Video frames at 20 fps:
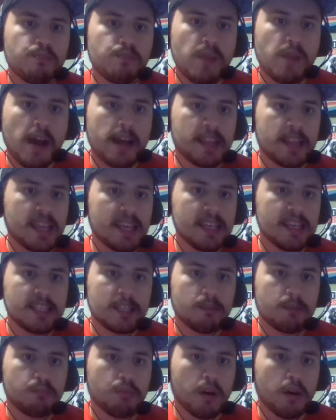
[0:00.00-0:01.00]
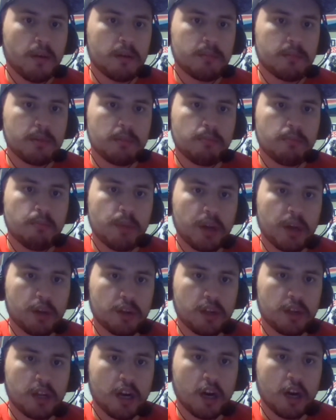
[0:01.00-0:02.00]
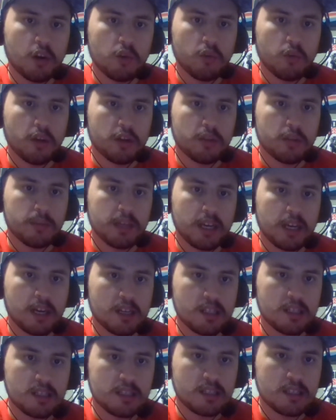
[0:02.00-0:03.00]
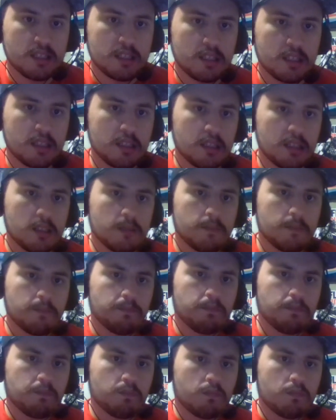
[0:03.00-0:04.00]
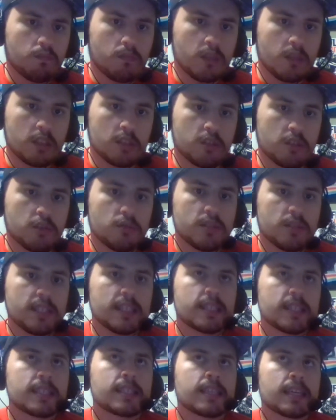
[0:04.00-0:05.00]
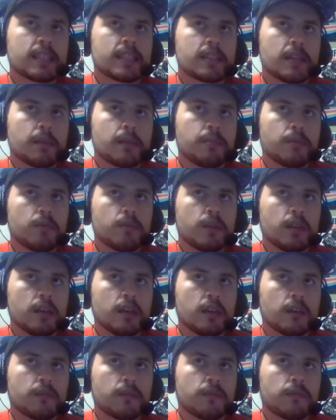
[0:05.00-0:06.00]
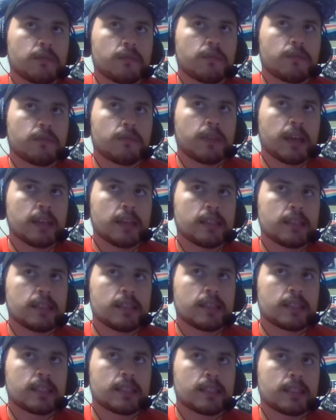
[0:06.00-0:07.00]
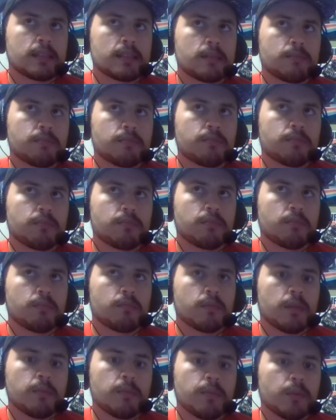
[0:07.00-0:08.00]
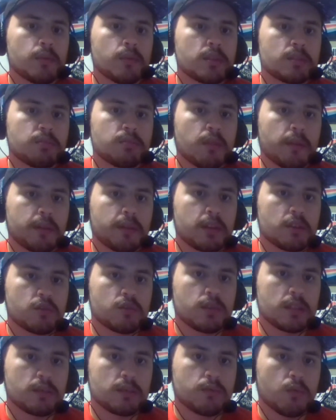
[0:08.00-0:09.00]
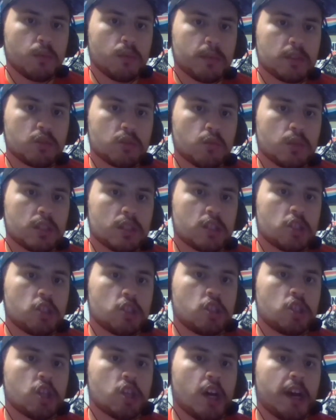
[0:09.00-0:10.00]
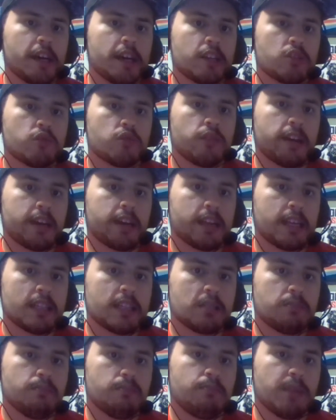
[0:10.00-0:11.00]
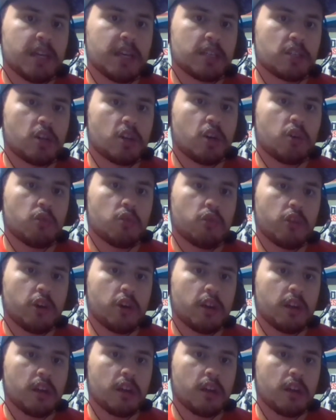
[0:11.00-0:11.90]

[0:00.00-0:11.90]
I think he's gonna probably be bigger than Alderaan, to be honest. Because you see the size of that building? If that's a, that building's probably gonna transform into a giant dragon as big as Alderaan.